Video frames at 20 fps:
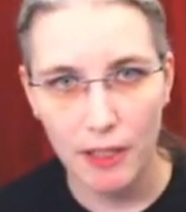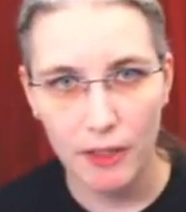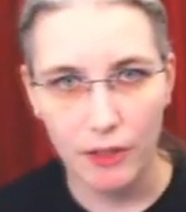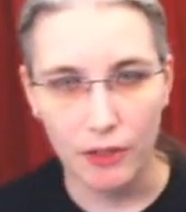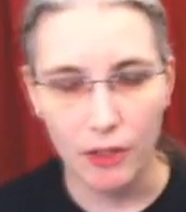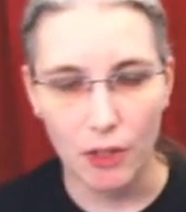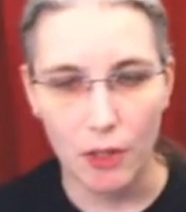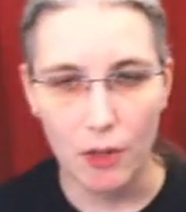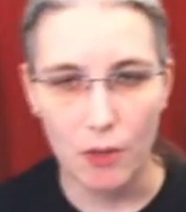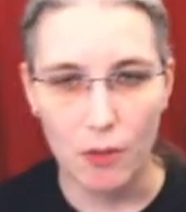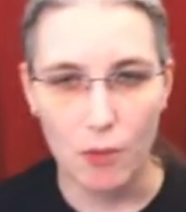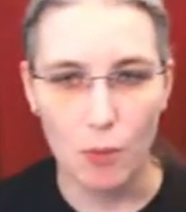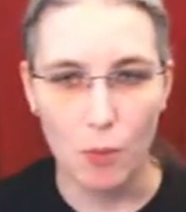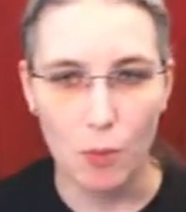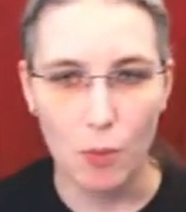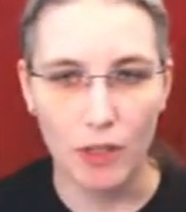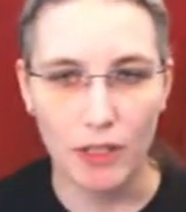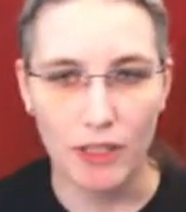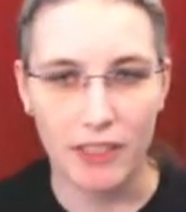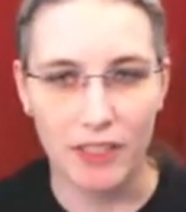So
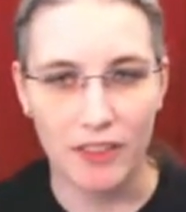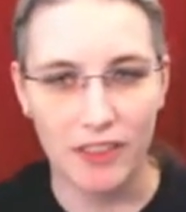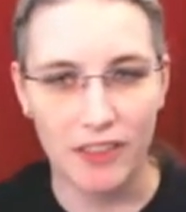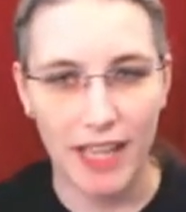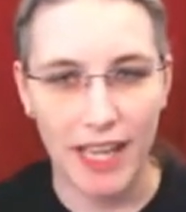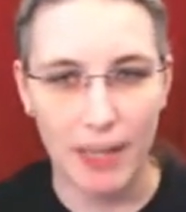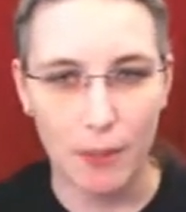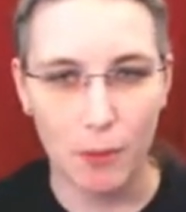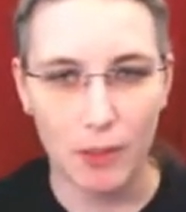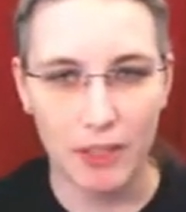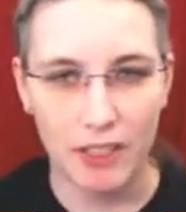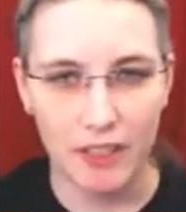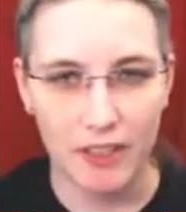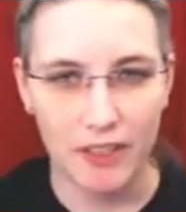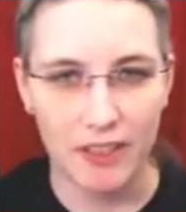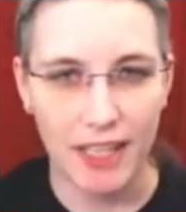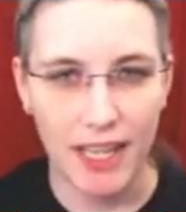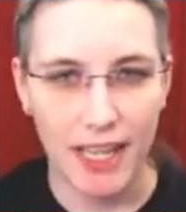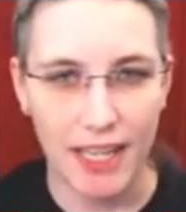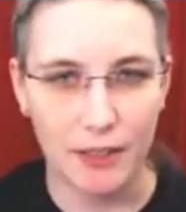what it is like what it
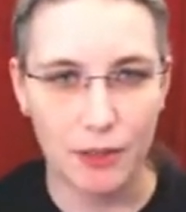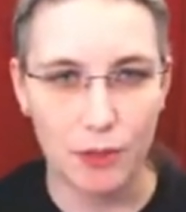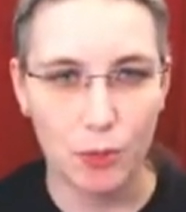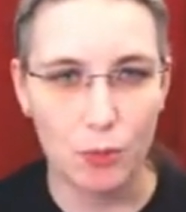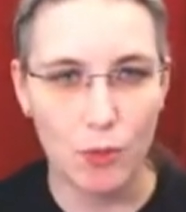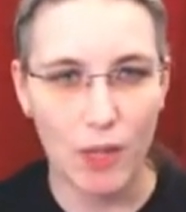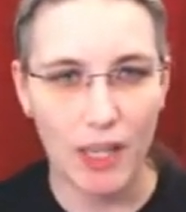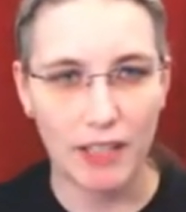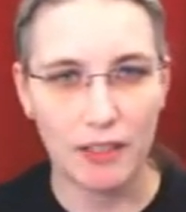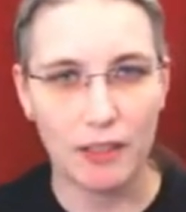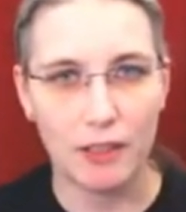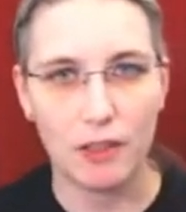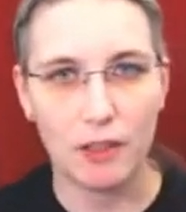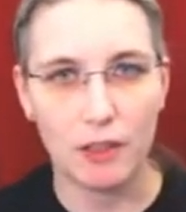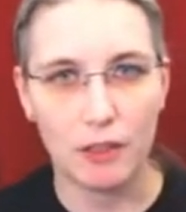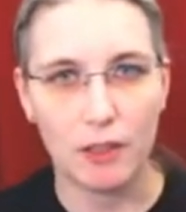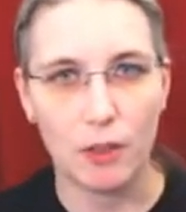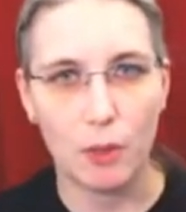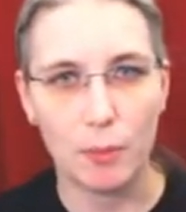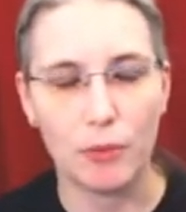is like to run an,
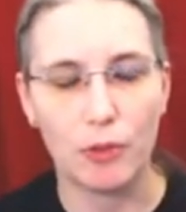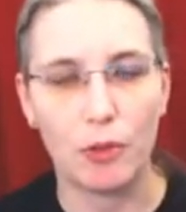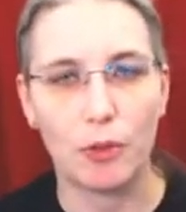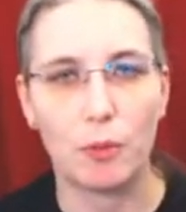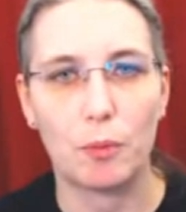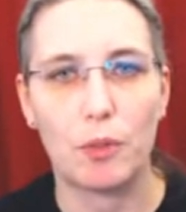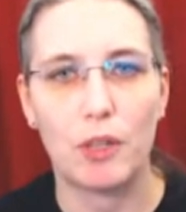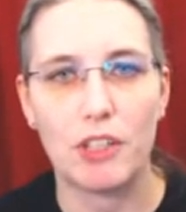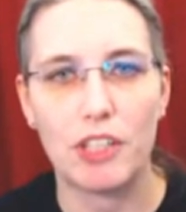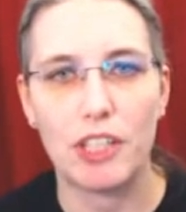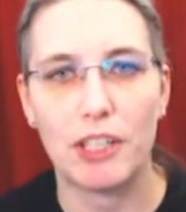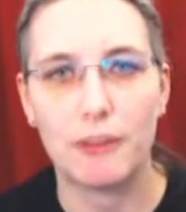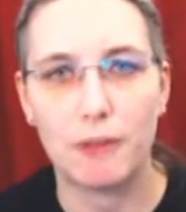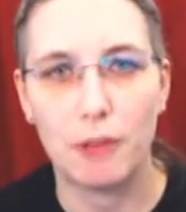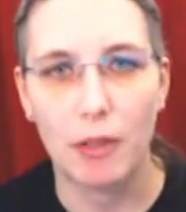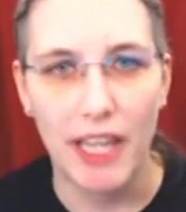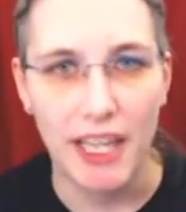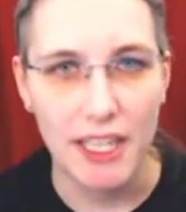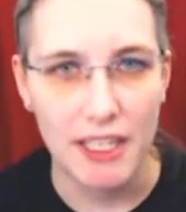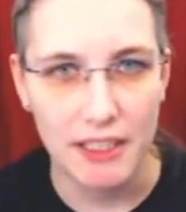an open source project
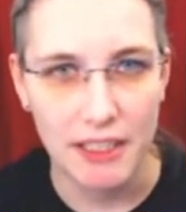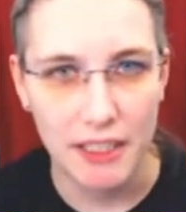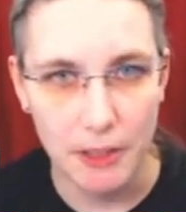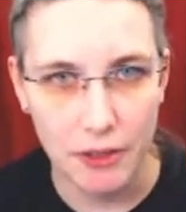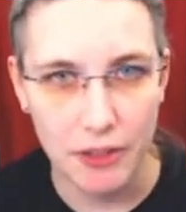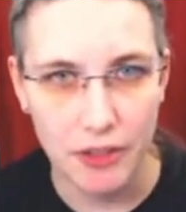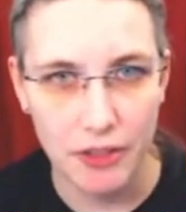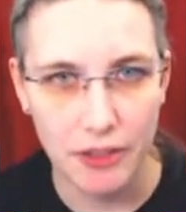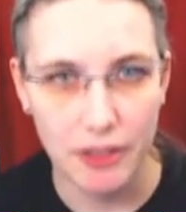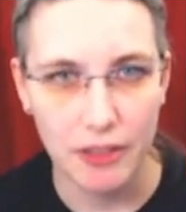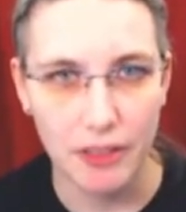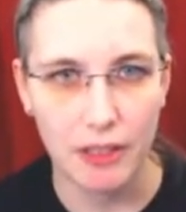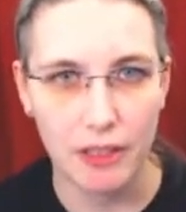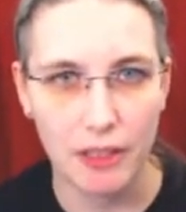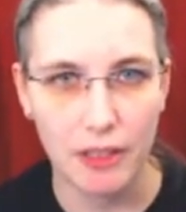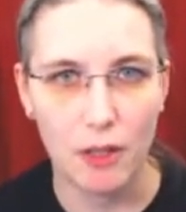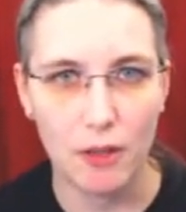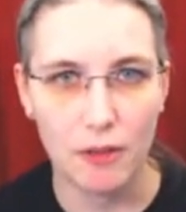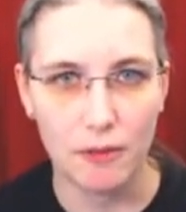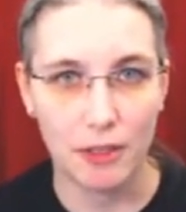for eight years
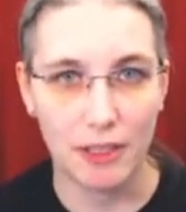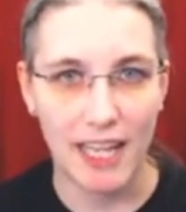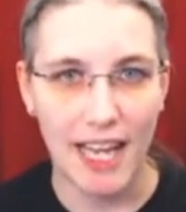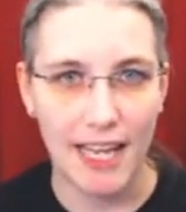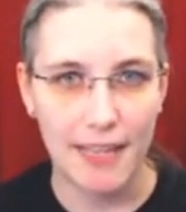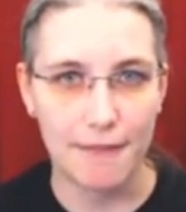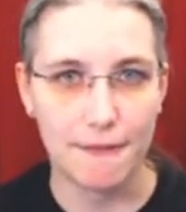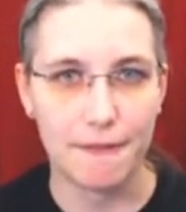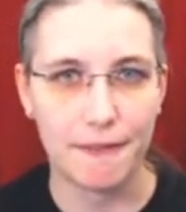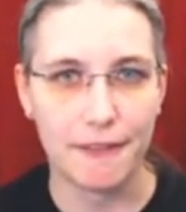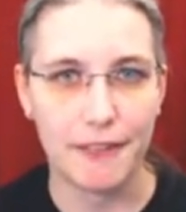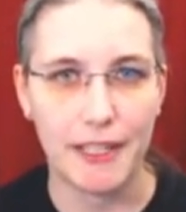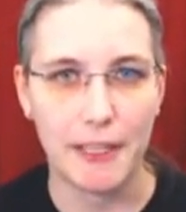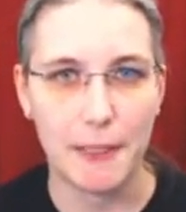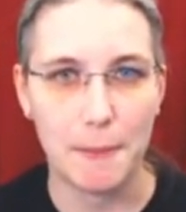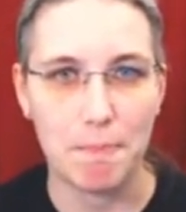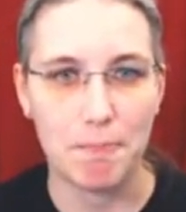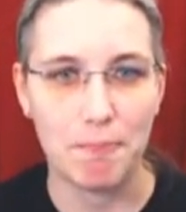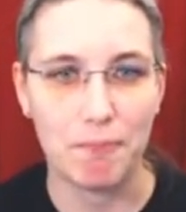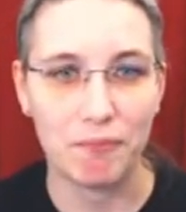uh, of your life,
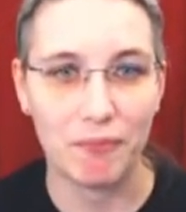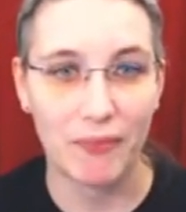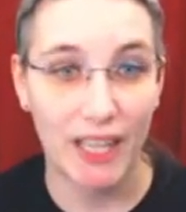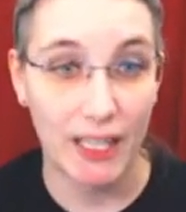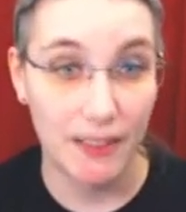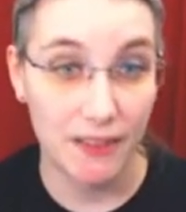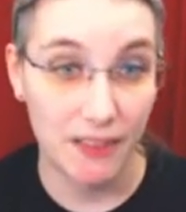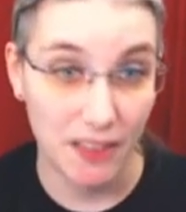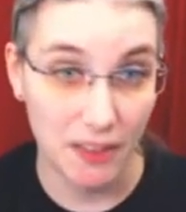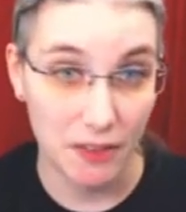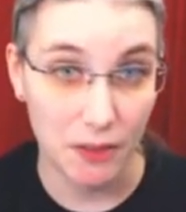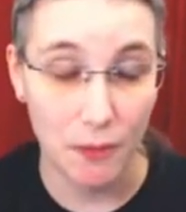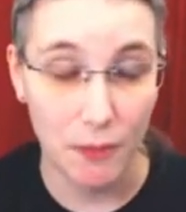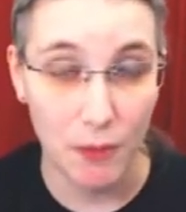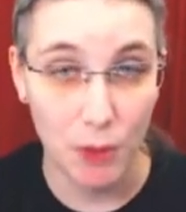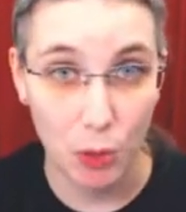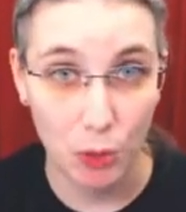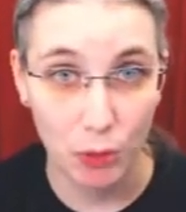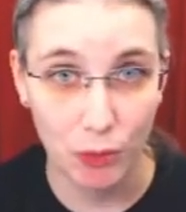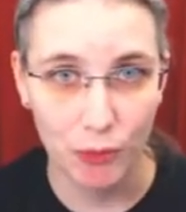um, six of
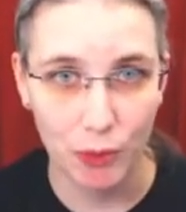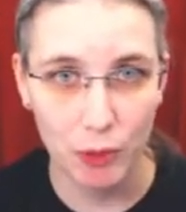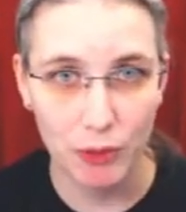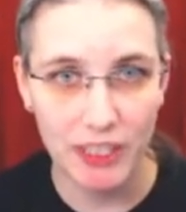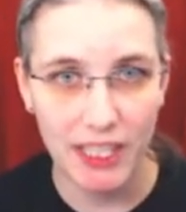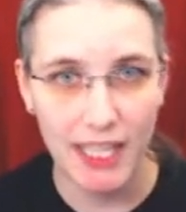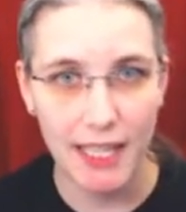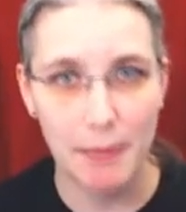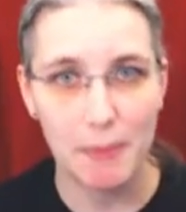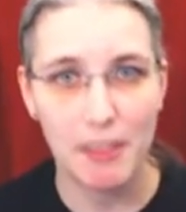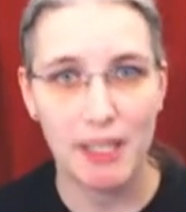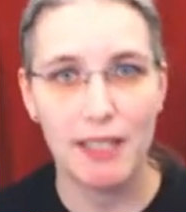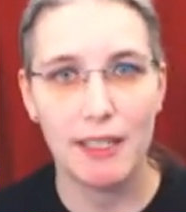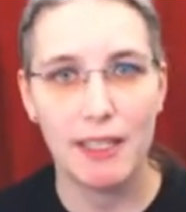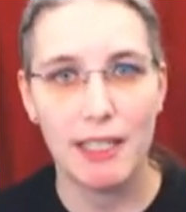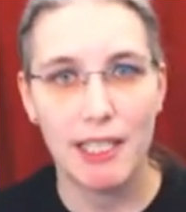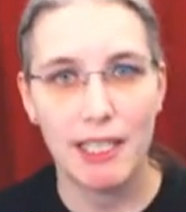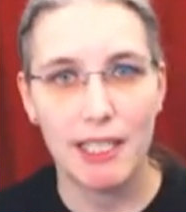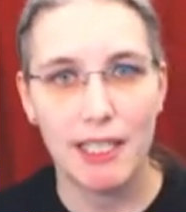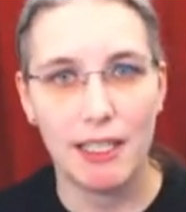those full time,
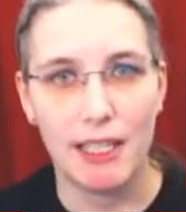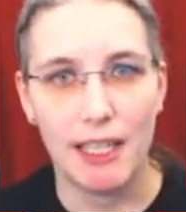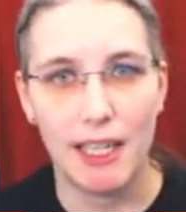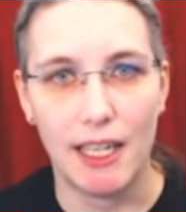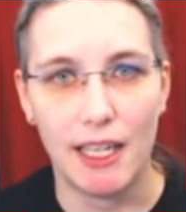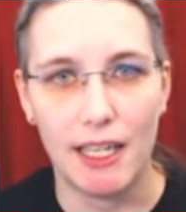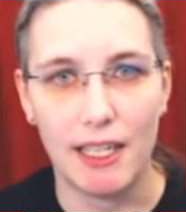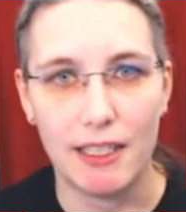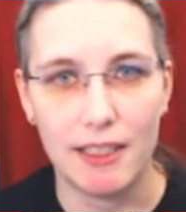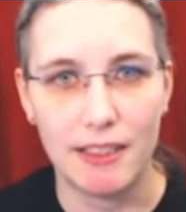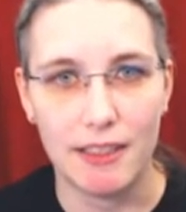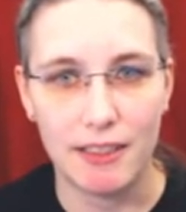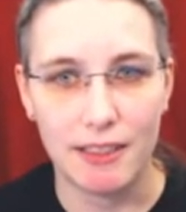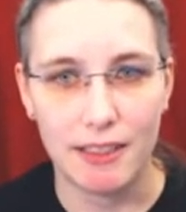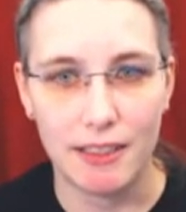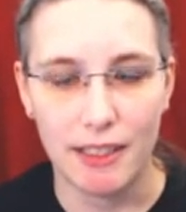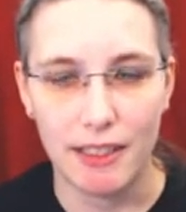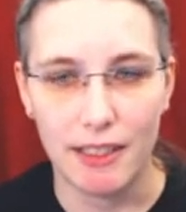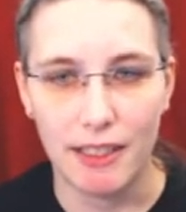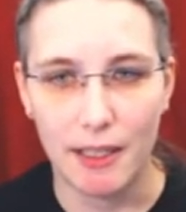
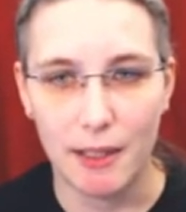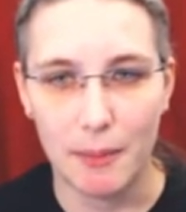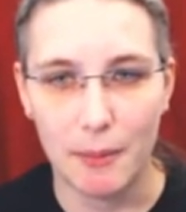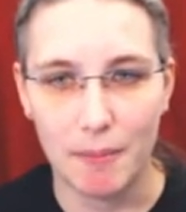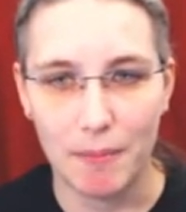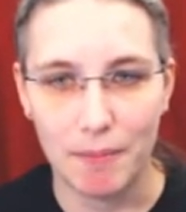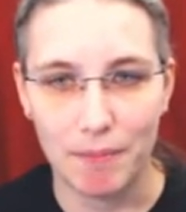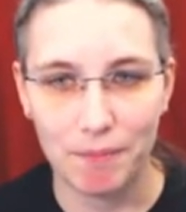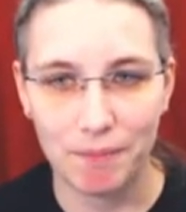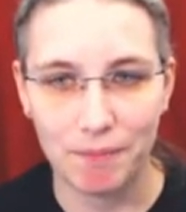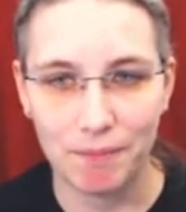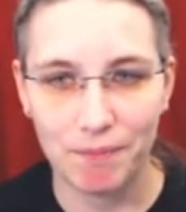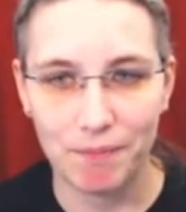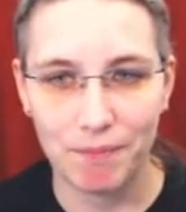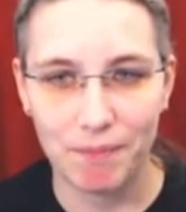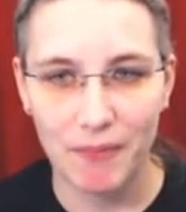and um,